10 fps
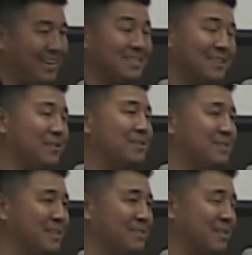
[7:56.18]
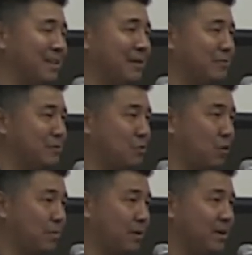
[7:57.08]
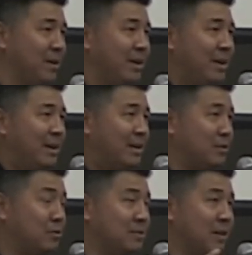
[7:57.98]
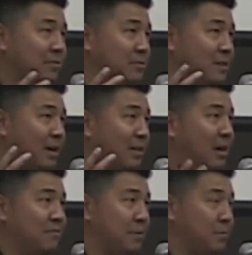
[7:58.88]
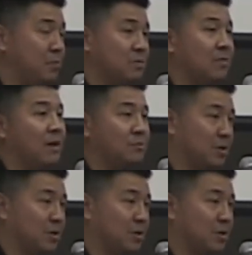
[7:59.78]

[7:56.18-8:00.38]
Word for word: I guess I'll get to this later in the story, but it turns out there's not a lot of people who survive